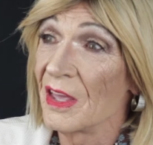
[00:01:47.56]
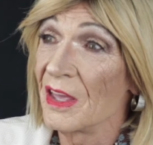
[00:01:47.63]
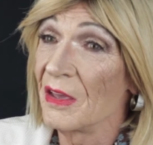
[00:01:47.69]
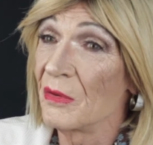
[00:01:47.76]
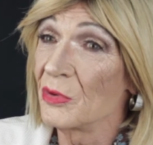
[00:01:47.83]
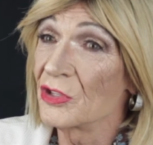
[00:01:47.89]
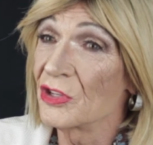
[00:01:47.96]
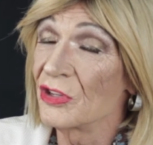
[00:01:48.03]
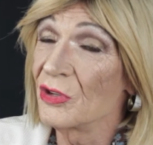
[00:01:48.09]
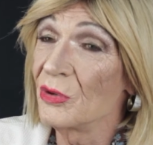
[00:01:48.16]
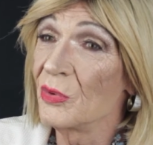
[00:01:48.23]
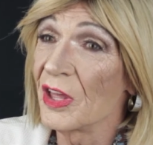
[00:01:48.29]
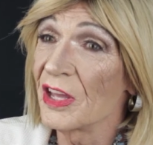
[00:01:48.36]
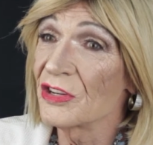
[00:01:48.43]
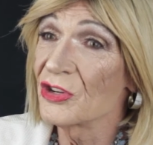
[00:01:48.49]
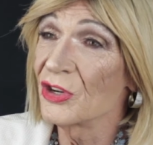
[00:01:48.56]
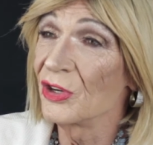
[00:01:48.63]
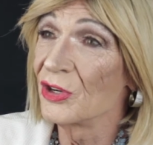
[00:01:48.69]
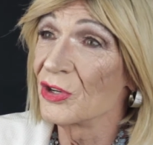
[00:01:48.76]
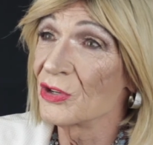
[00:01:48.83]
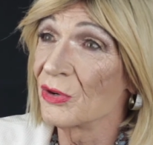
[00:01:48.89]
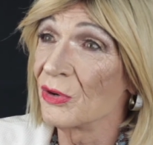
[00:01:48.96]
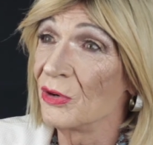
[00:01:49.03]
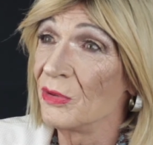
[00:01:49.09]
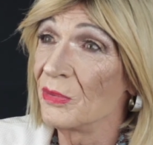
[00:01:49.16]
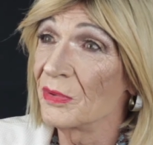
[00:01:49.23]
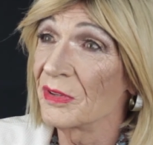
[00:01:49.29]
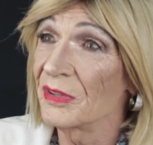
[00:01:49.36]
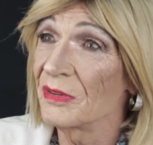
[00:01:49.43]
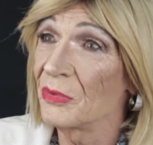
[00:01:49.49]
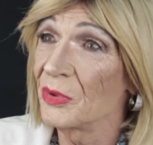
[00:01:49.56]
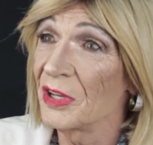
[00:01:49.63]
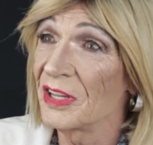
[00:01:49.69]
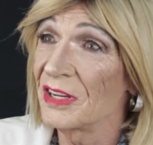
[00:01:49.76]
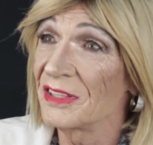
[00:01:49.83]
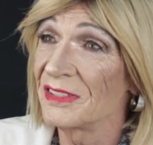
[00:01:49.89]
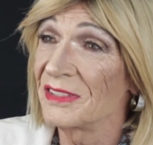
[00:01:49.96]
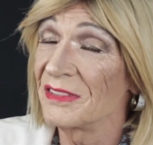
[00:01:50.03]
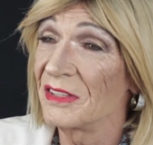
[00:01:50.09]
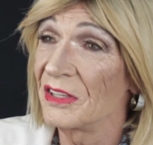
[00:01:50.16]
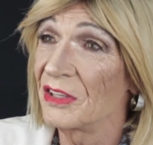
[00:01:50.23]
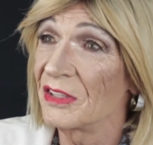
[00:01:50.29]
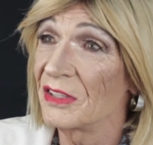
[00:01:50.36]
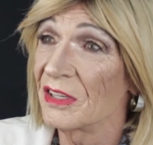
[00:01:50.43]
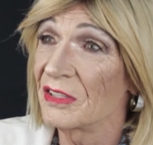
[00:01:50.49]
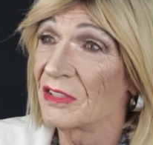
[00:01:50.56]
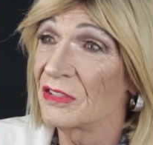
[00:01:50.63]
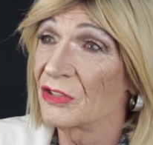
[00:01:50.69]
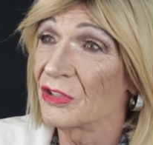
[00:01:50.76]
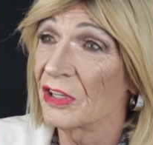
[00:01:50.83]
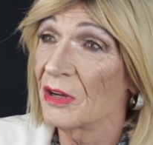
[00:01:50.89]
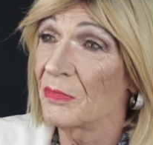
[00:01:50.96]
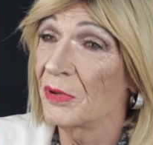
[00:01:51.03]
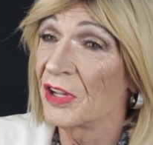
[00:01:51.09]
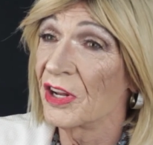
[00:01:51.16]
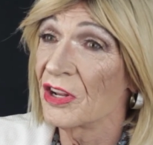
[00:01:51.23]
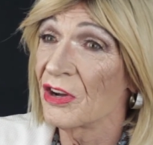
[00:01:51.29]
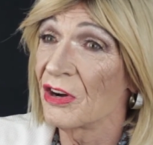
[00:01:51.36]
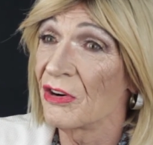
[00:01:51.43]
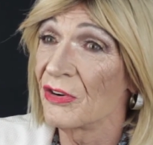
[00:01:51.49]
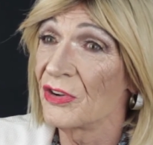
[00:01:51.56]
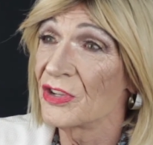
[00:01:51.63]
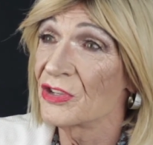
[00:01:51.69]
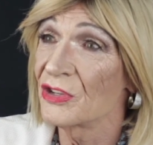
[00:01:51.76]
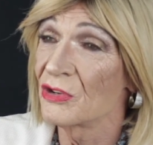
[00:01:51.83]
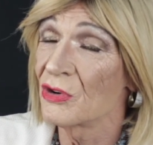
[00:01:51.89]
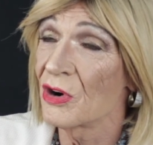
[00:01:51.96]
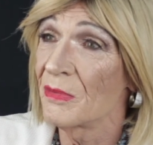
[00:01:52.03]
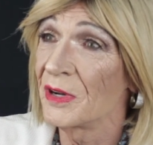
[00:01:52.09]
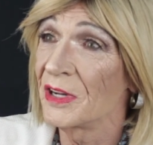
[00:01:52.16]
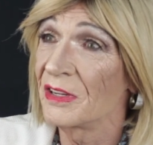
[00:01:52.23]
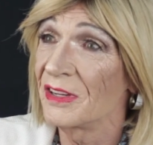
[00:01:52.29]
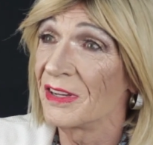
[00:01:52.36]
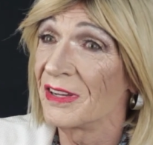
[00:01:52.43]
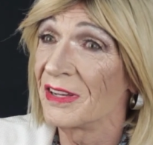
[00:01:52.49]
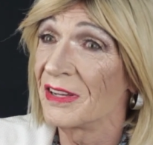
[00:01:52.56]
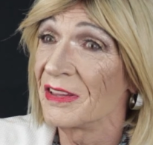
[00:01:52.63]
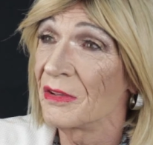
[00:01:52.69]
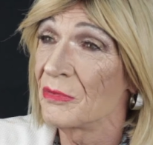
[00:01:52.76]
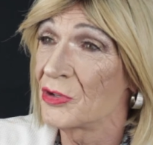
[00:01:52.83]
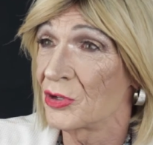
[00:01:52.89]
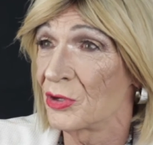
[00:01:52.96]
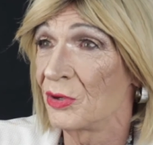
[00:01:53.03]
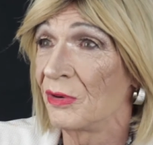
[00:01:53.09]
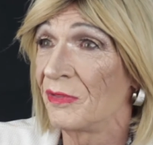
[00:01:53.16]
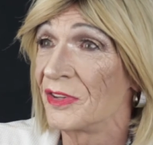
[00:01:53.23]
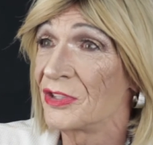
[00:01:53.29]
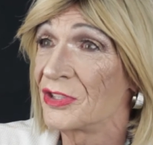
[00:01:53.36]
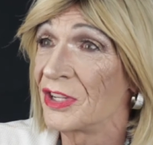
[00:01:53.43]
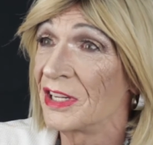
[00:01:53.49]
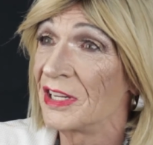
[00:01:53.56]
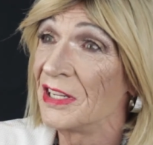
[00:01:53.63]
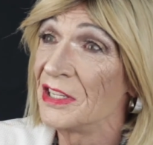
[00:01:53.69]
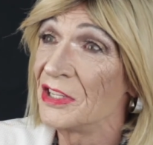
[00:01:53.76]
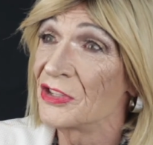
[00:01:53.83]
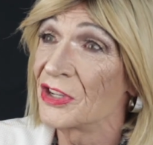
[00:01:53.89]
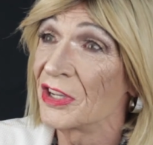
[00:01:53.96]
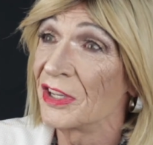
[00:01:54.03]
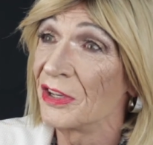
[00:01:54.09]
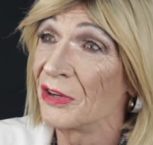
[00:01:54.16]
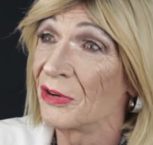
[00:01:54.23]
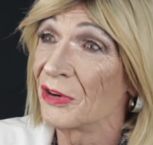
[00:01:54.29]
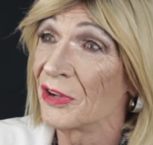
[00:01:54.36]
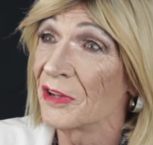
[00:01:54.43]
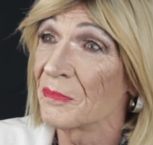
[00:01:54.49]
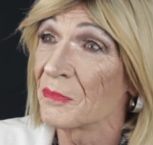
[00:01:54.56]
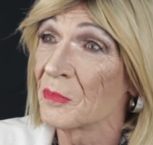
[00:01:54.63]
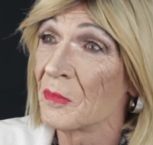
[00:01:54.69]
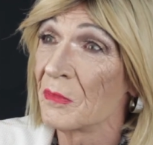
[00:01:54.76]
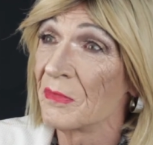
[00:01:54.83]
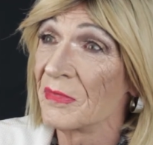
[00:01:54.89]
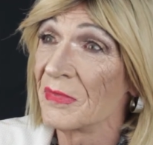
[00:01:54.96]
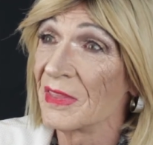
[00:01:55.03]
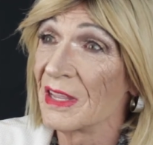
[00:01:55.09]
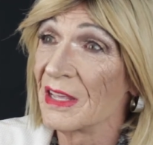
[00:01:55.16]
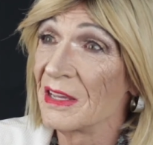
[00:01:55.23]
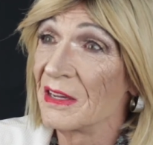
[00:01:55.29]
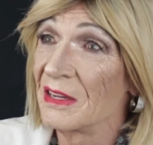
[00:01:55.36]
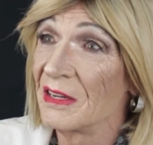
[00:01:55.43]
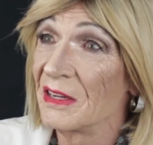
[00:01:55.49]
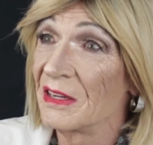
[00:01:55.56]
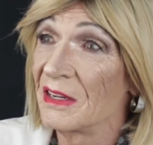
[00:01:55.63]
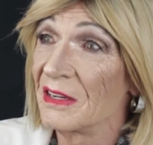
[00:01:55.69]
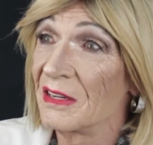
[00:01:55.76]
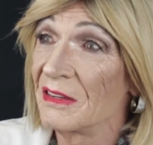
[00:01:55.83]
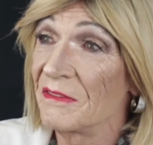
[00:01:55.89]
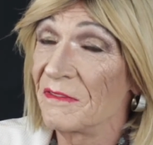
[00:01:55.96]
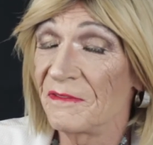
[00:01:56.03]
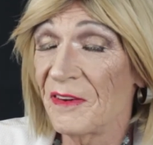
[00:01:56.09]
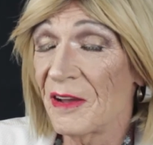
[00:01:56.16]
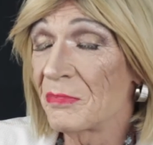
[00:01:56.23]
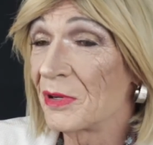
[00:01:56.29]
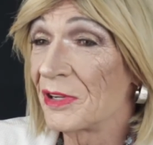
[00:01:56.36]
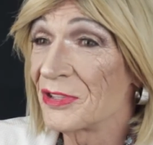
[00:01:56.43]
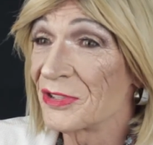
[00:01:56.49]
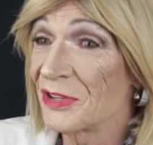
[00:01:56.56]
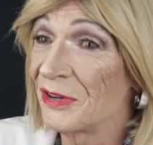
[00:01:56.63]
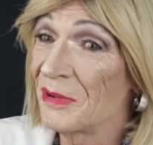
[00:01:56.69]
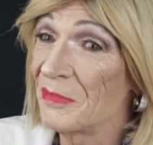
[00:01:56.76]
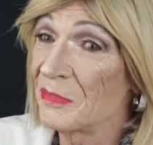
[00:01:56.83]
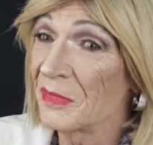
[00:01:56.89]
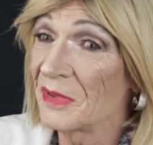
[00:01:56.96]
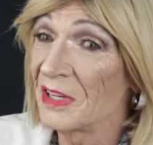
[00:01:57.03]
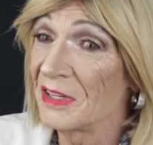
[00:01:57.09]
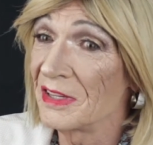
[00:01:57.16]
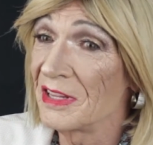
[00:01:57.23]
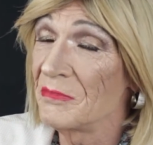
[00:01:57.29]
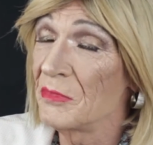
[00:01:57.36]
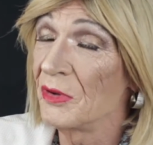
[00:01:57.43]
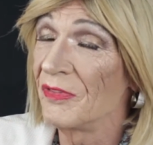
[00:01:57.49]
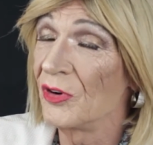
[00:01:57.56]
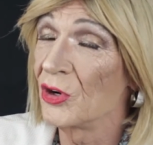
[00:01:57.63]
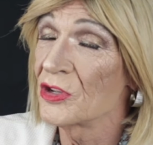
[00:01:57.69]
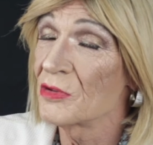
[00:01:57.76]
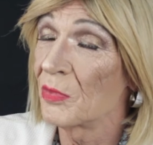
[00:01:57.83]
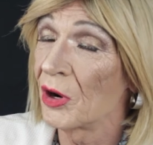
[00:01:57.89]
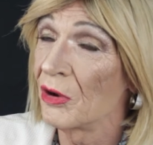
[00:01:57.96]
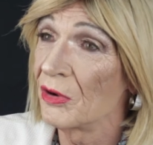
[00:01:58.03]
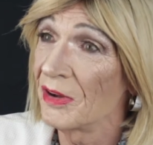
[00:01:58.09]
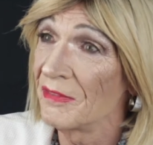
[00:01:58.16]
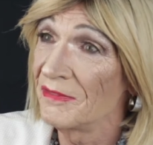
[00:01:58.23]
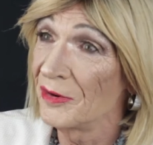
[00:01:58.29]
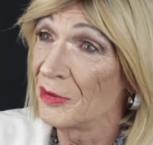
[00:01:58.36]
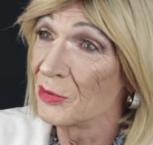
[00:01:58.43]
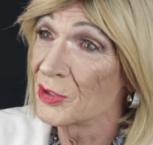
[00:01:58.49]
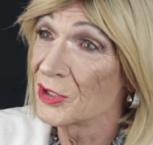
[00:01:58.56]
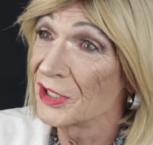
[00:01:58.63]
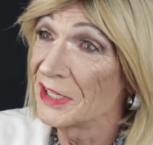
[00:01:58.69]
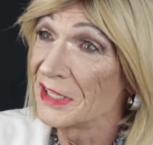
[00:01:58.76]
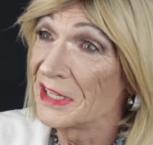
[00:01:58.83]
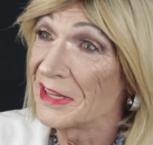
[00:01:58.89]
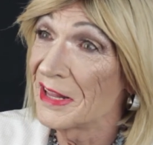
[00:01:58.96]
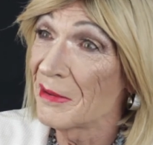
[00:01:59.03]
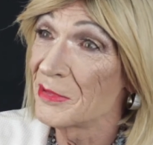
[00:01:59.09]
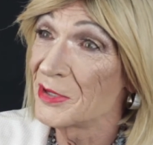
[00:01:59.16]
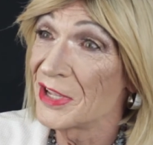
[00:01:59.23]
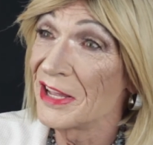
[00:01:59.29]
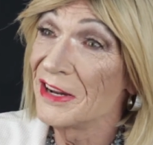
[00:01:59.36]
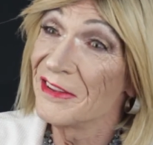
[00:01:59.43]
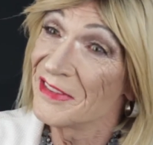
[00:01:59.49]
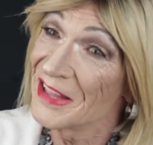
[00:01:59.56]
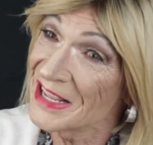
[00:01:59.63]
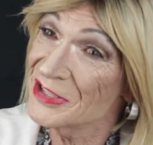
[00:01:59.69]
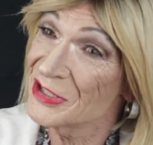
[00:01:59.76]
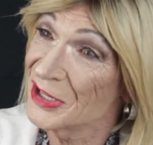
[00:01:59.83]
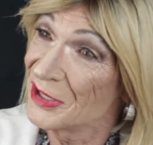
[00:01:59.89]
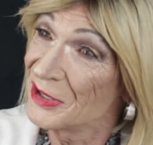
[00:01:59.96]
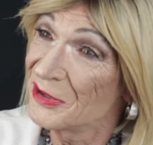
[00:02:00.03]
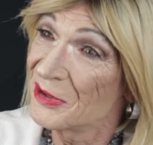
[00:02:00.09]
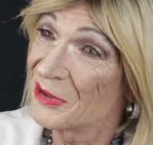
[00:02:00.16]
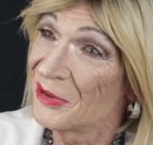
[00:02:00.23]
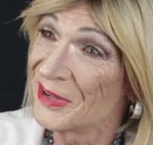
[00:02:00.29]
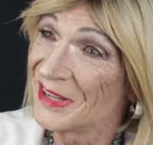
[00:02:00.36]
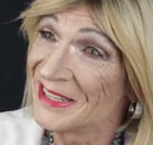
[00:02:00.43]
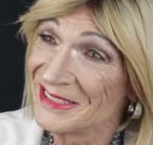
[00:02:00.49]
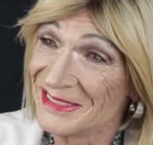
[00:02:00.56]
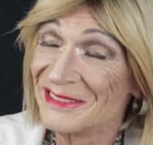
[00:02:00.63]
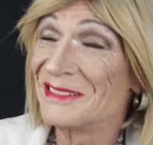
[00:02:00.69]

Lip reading: It was to do with our church group. We had a couple of guitarists, a drummer, and there was 2 of us did lead singing on it. Fabulous time. And then my voice broke, unfortunately, and that was the end of that singing career.